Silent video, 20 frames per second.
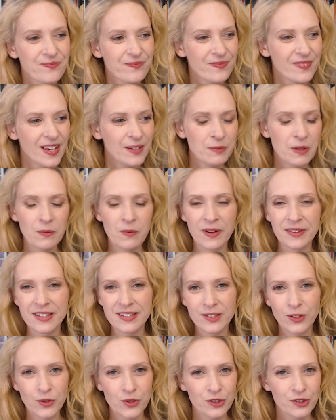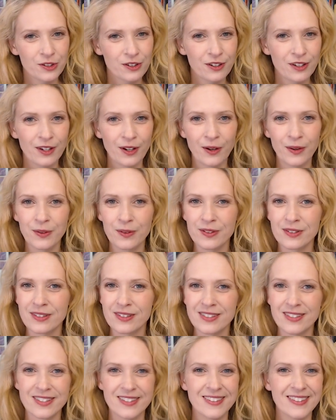And we want the social studio
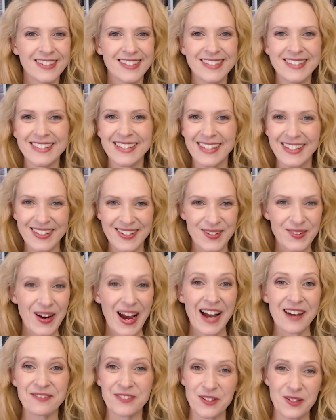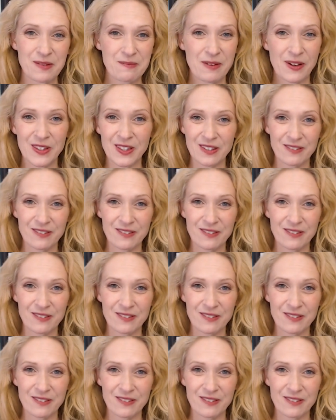to continue after the month